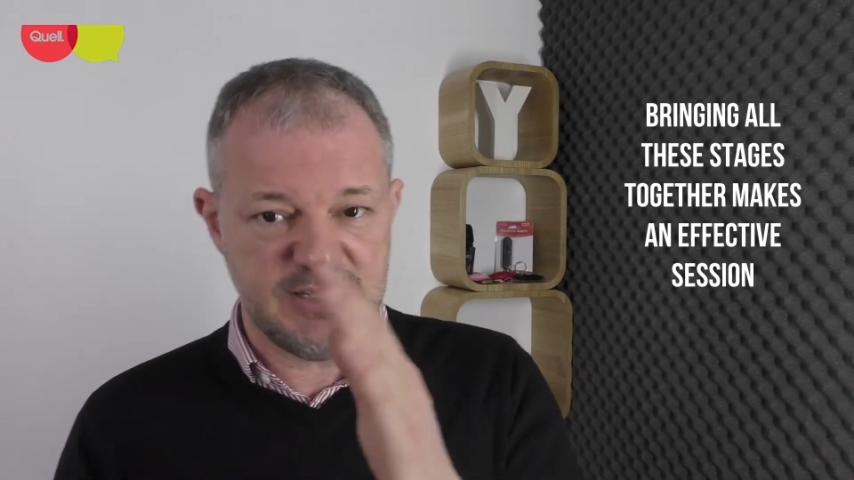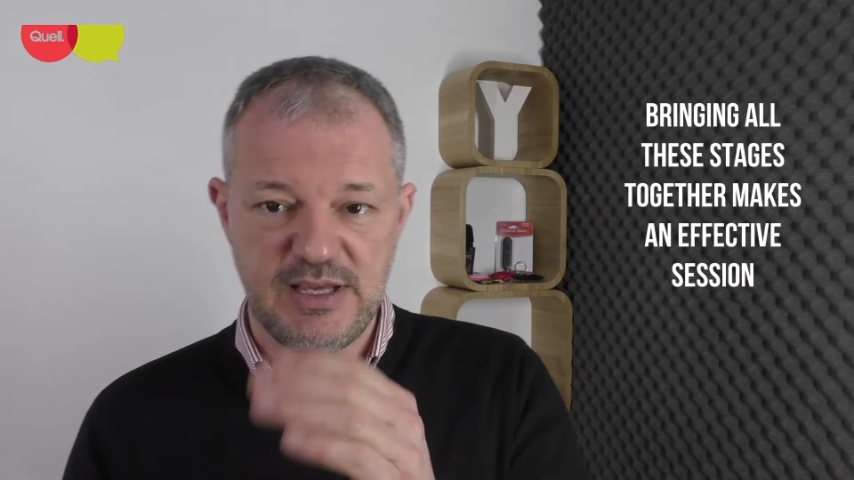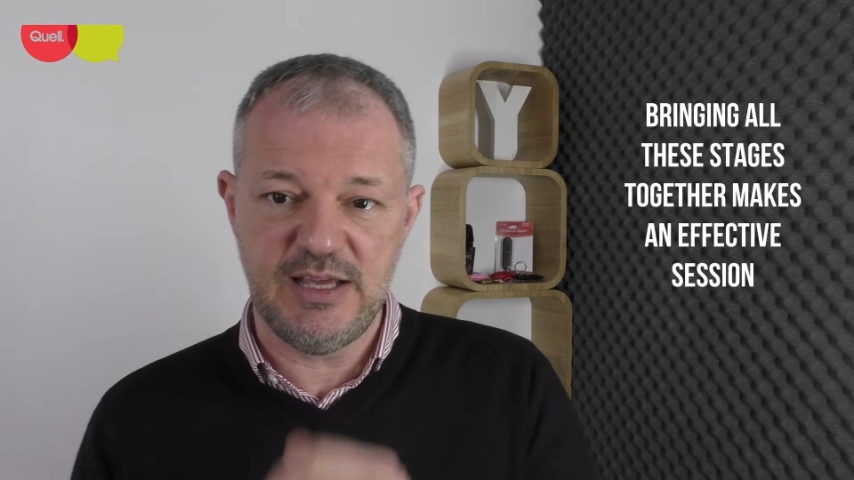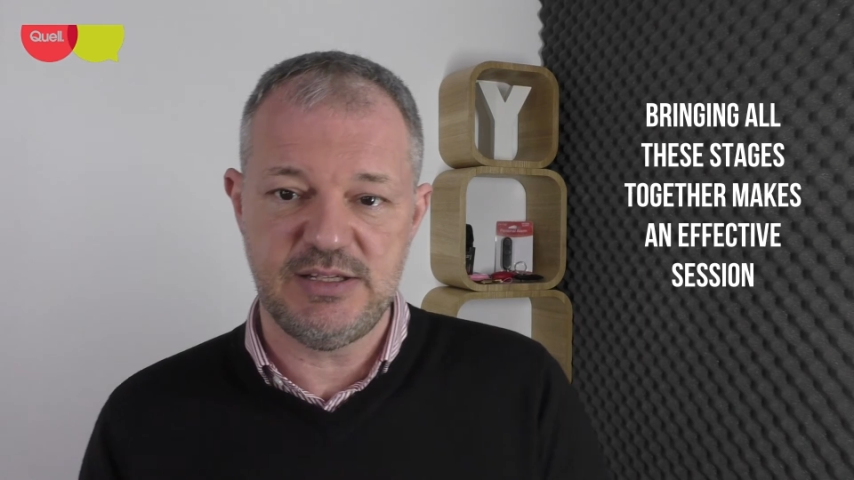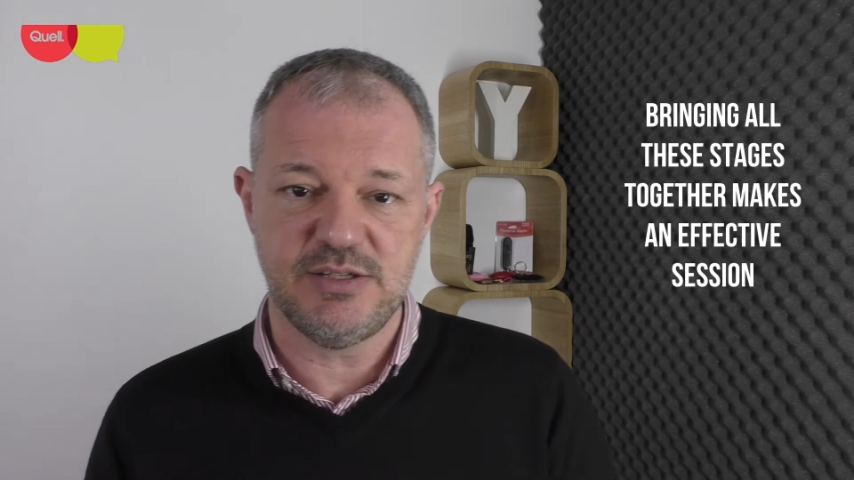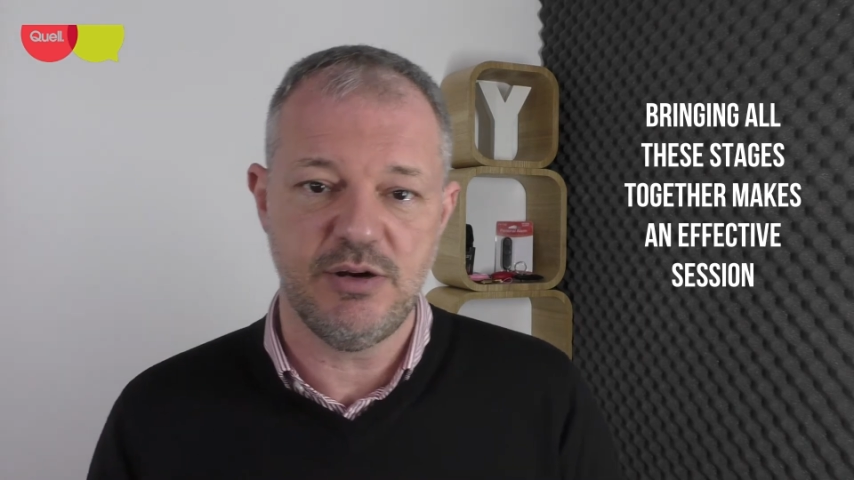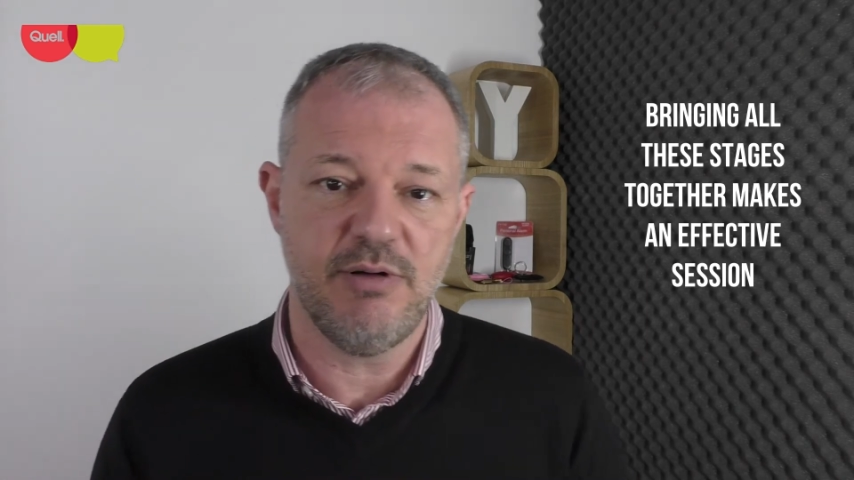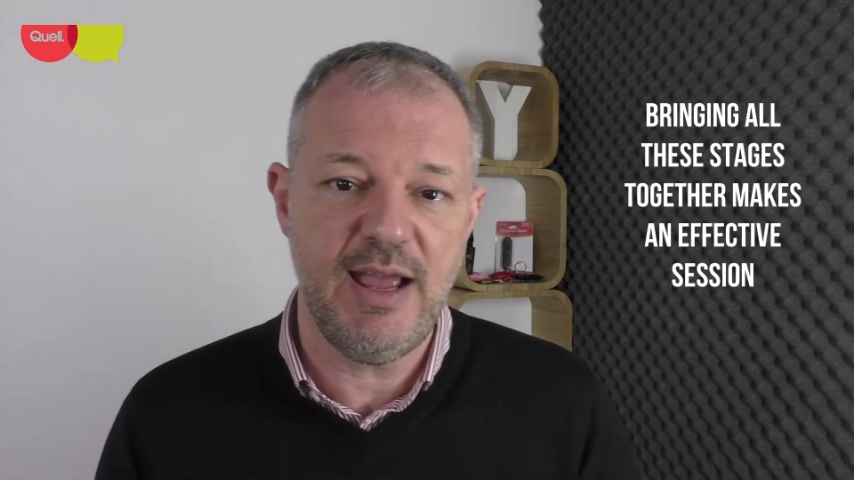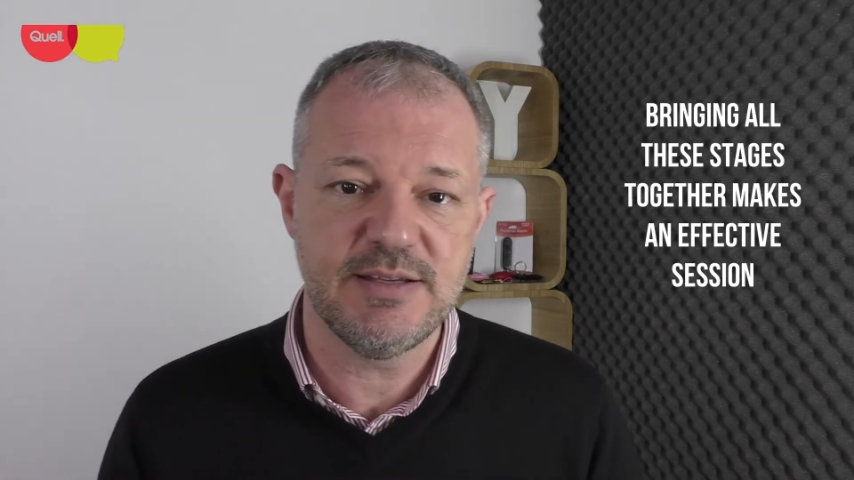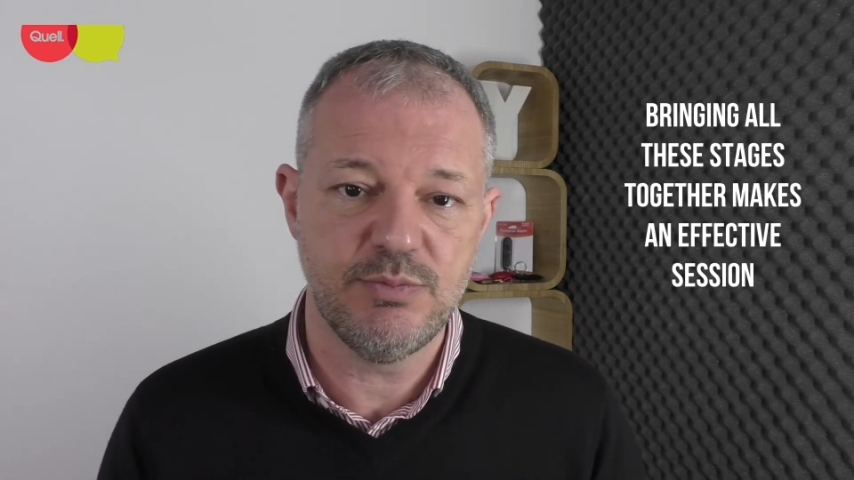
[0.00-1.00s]
stages
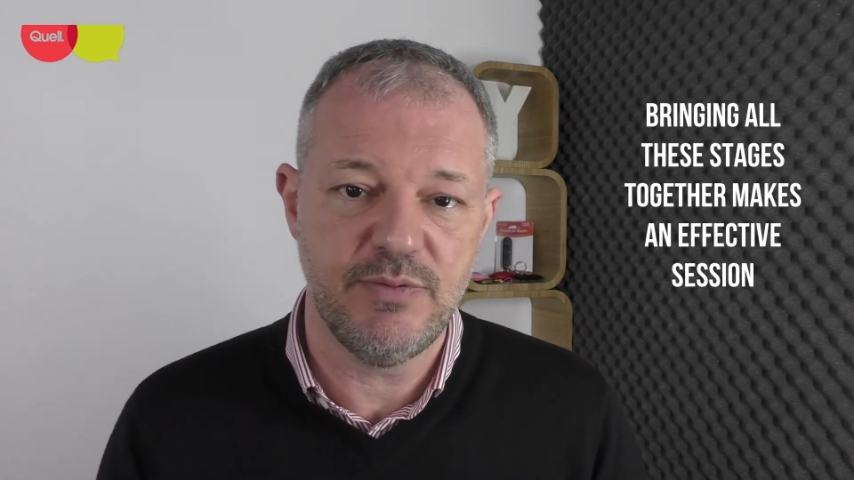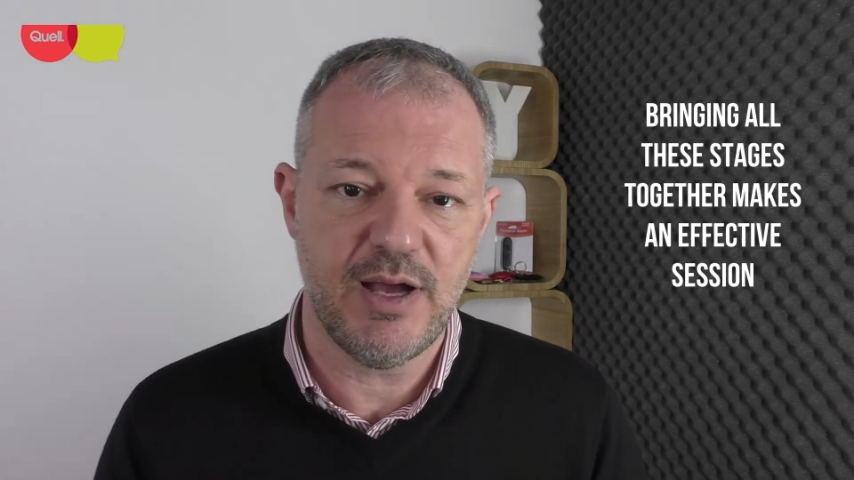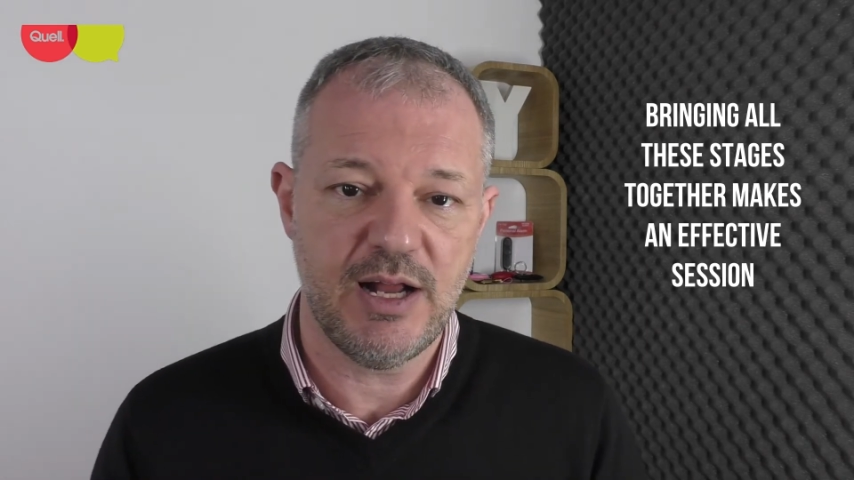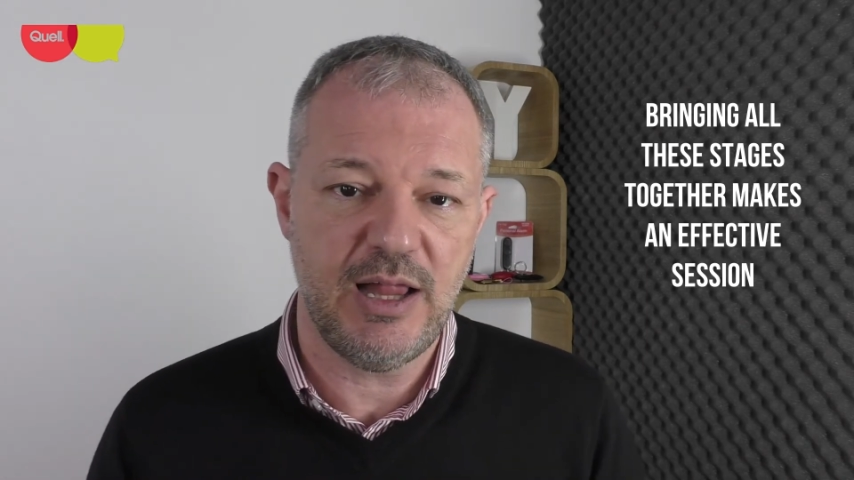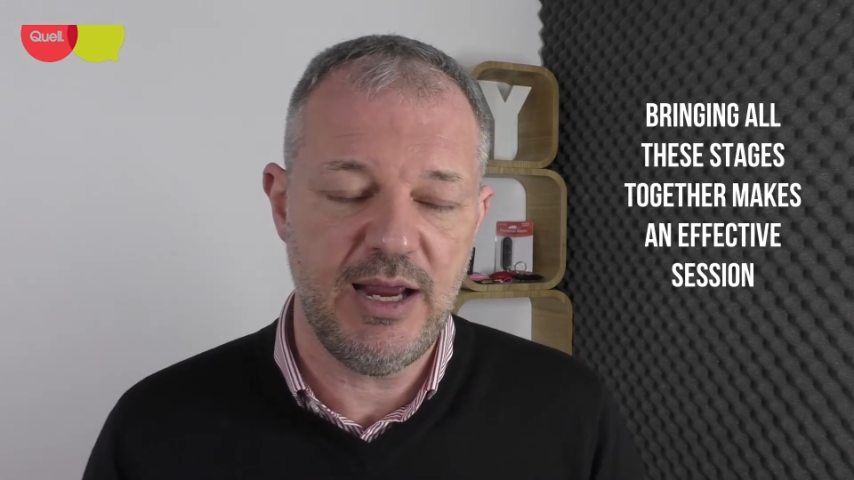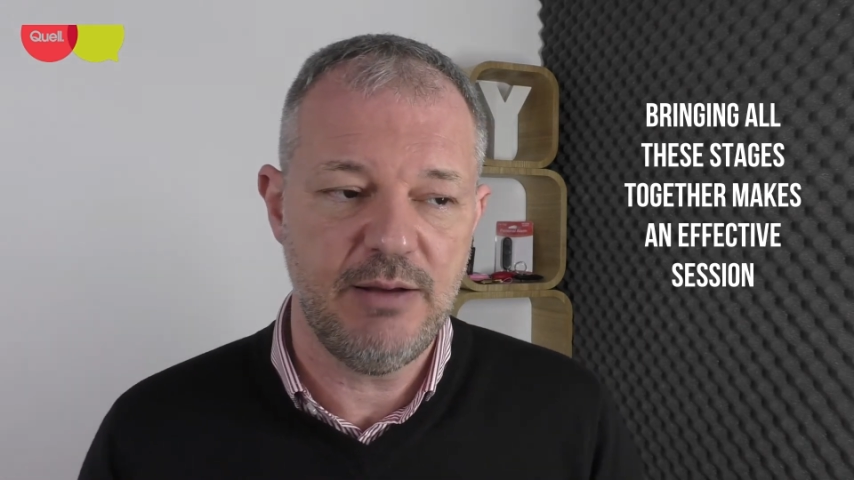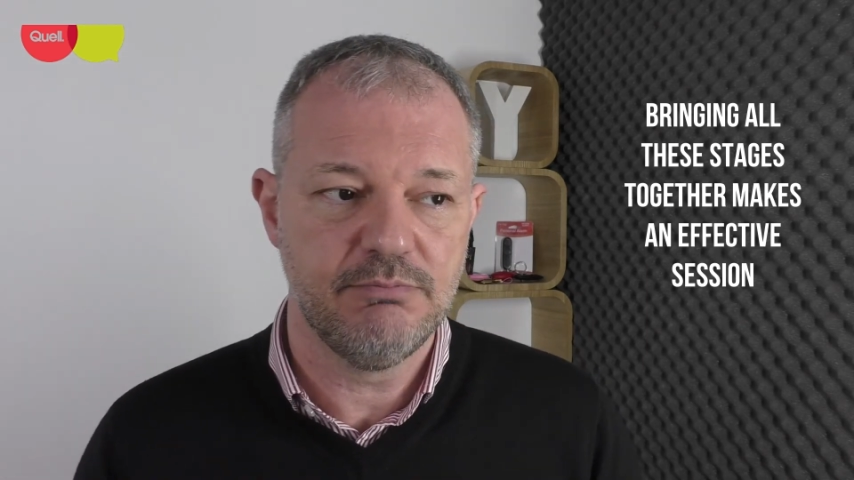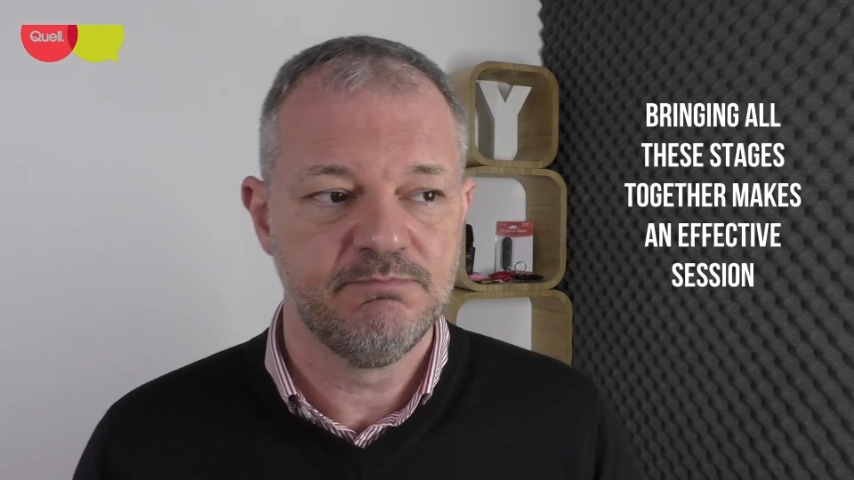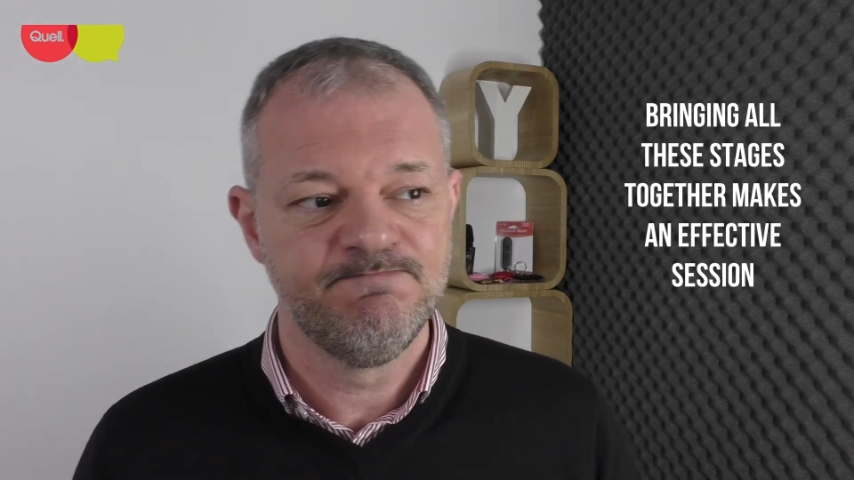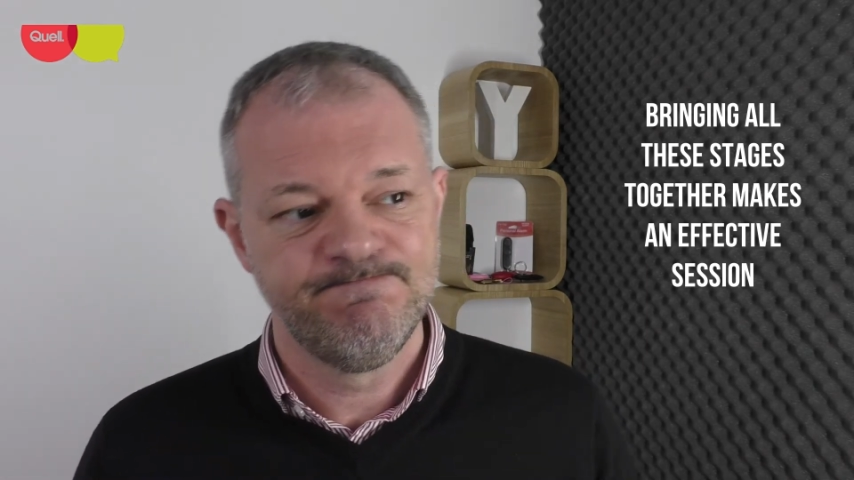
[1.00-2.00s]
correct with our client,